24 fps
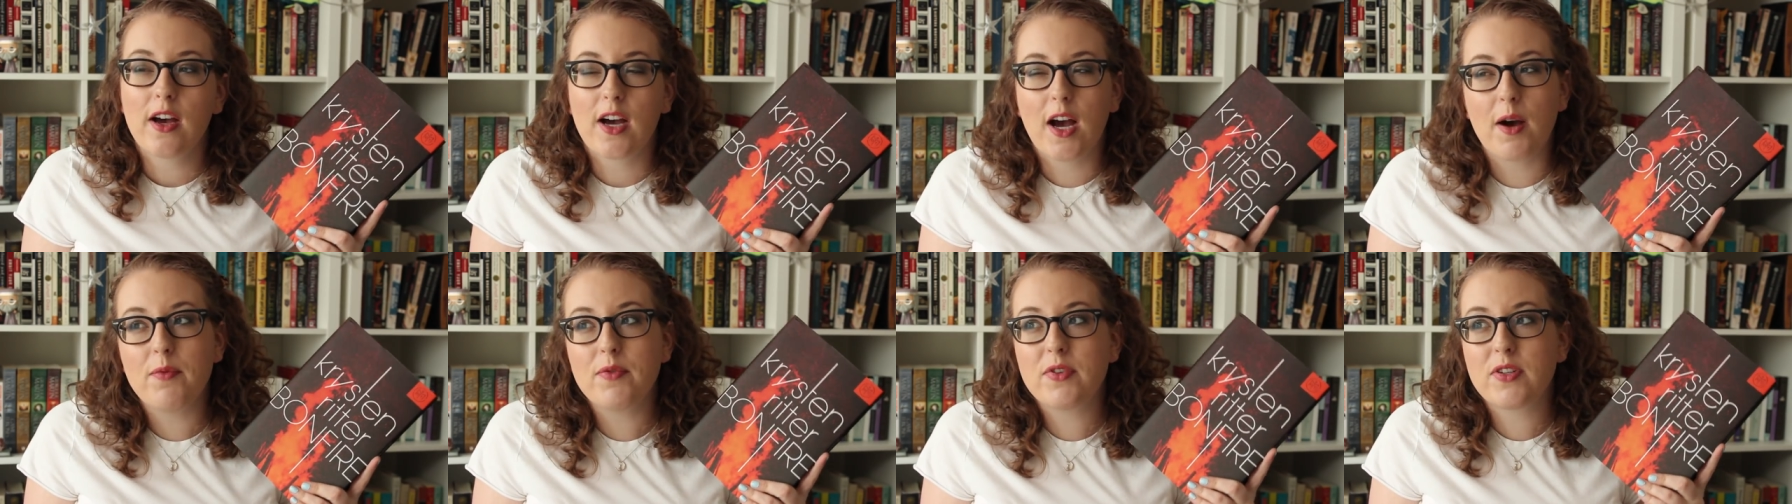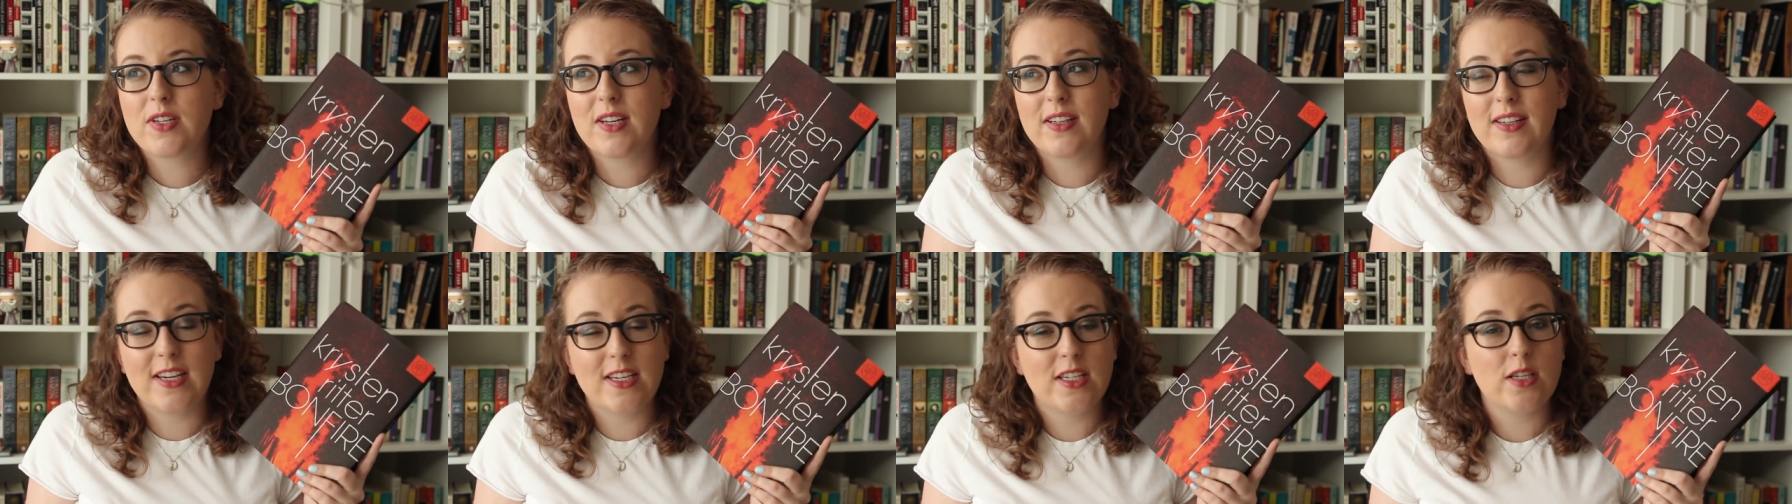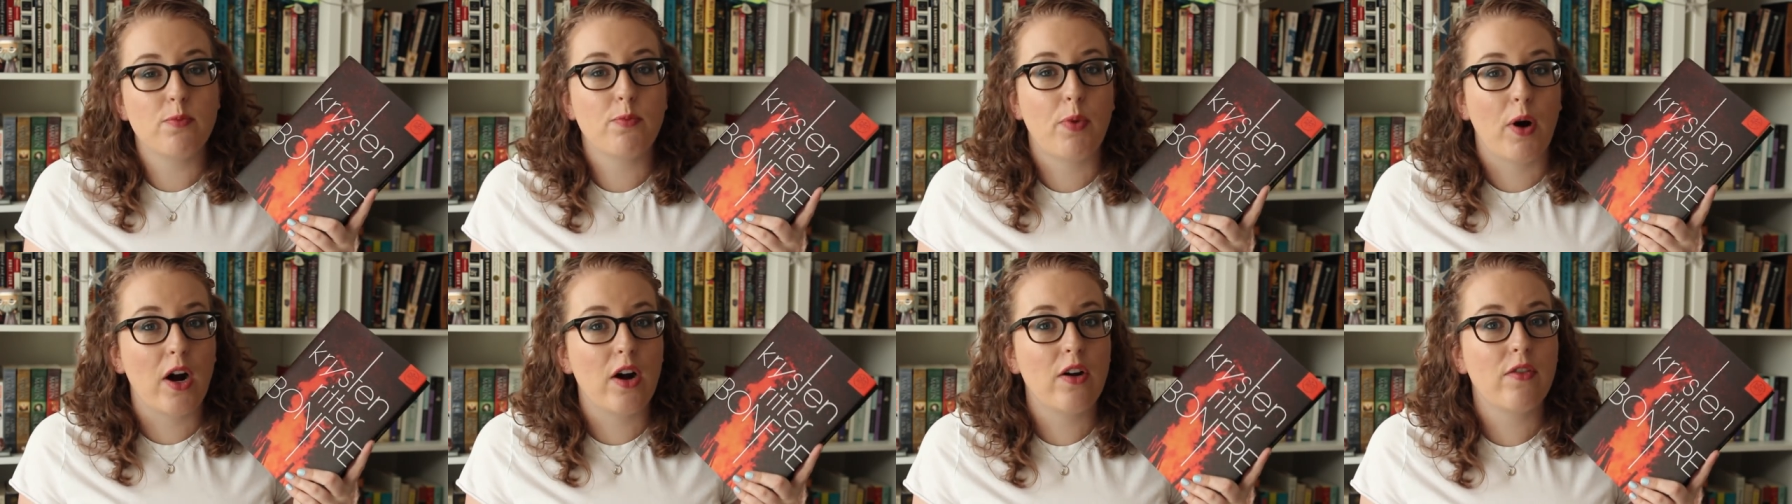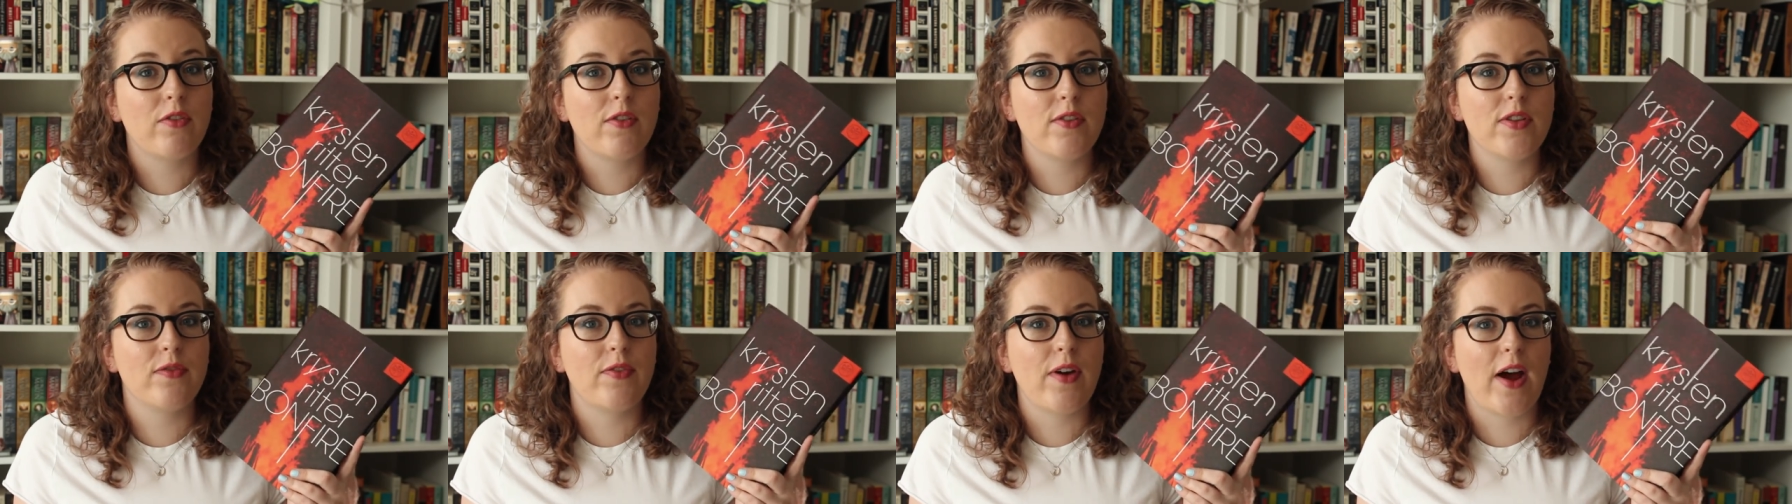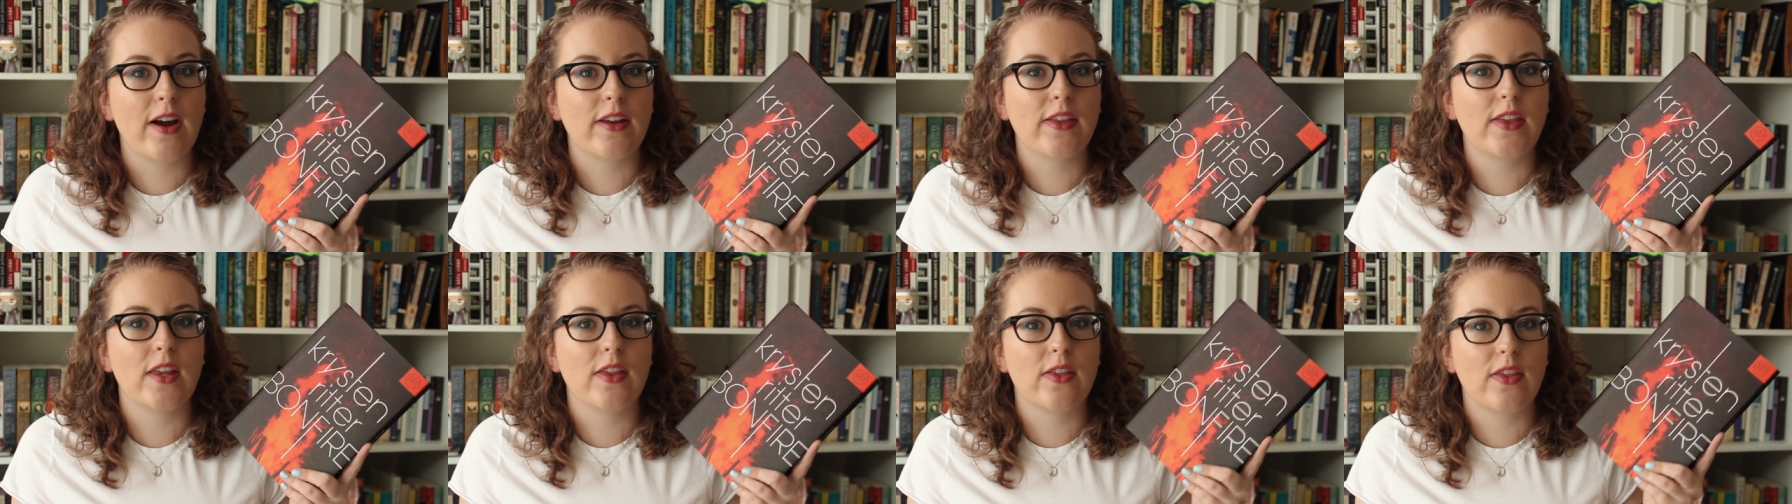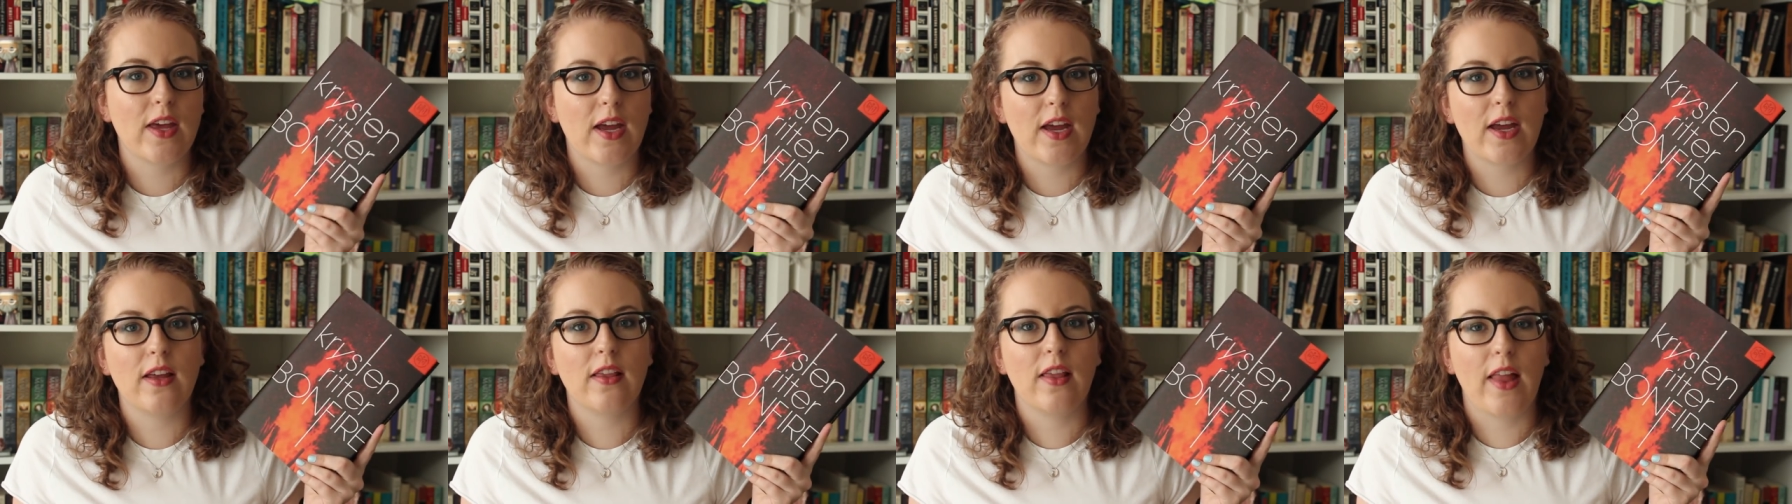comes at least in part from the fact that
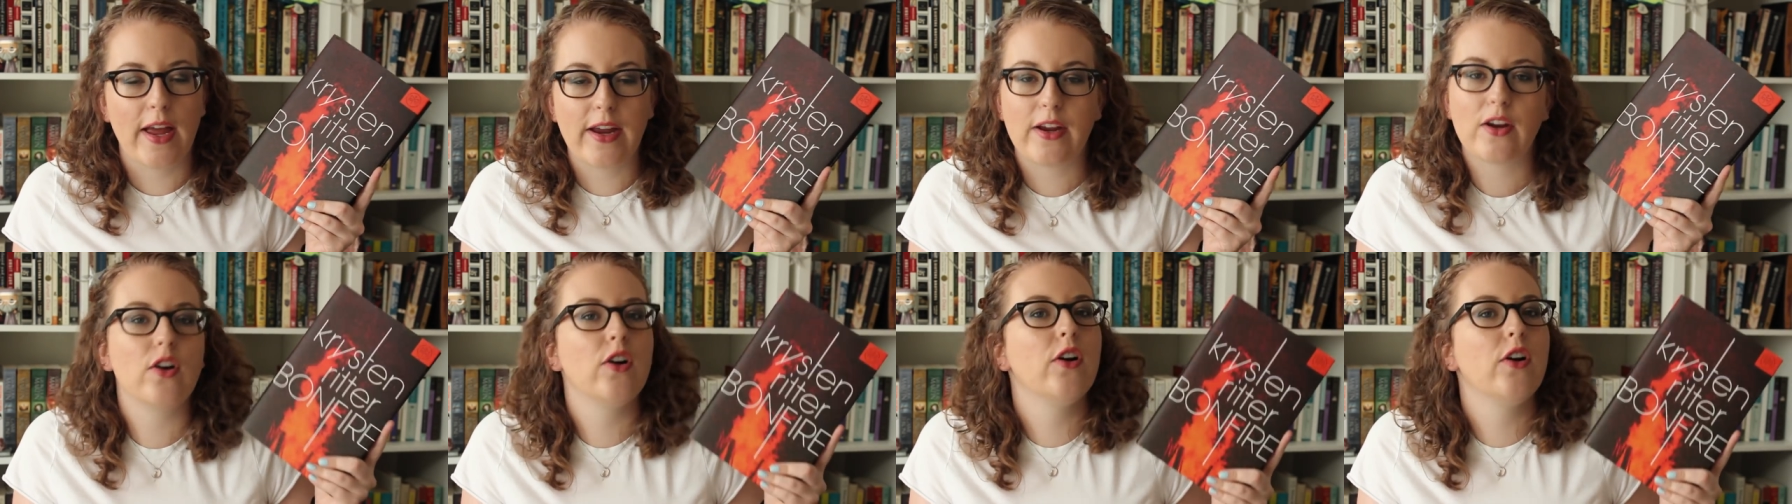they like